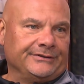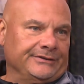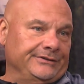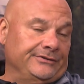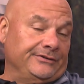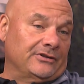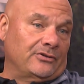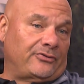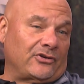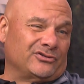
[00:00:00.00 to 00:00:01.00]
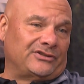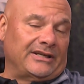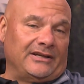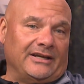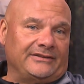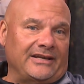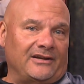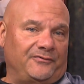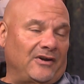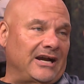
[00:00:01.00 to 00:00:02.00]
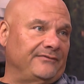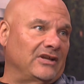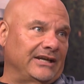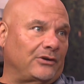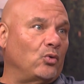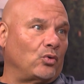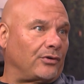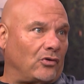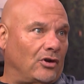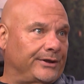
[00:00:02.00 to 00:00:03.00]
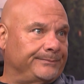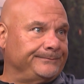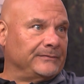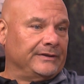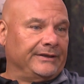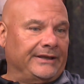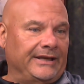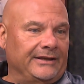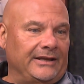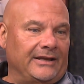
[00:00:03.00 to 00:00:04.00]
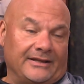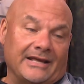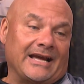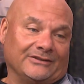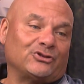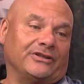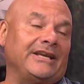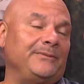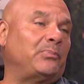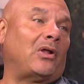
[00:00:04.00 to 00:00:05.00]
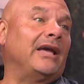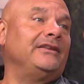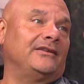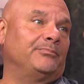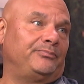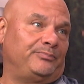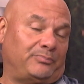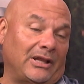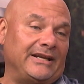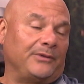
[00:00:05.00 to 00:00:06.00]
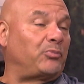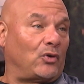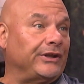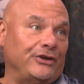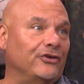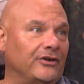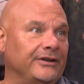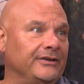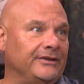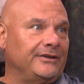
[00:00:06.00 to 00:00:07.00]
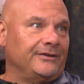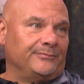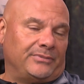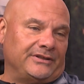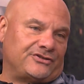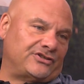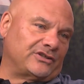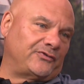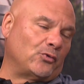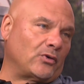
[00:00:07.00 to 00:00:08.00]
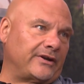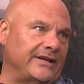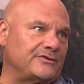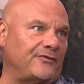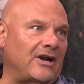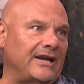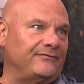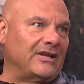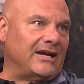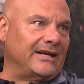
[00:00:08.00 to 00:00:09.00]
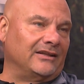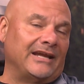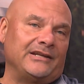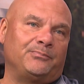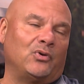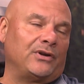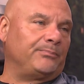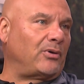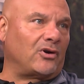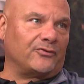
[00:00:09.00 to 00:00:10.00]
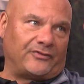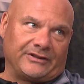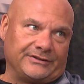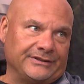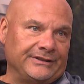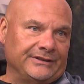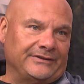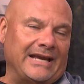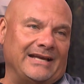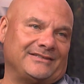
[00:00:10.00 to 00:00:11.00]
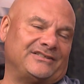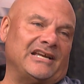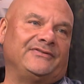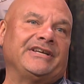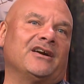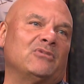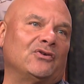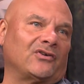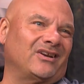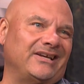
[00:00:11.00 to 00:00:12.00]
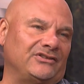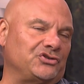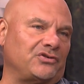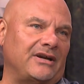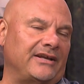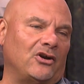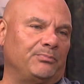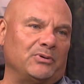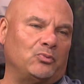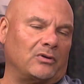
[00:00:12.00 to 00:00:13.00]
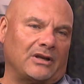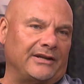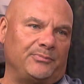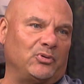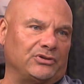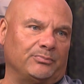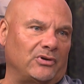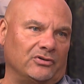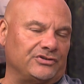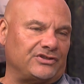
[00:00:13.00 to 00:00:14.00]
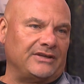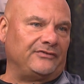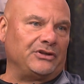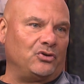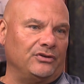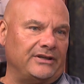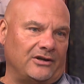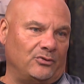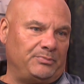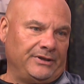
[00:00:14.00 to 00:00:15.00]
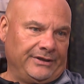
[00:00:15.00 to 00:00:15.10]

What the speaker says: Thursday night they had a 5'9" corner on him. And actually he played it pretty good. But it's 6'4" against 5'9". Lenny put it perfect. They had a safety come over late to try to help it, where Lenny put the ball, the safety couldn't help.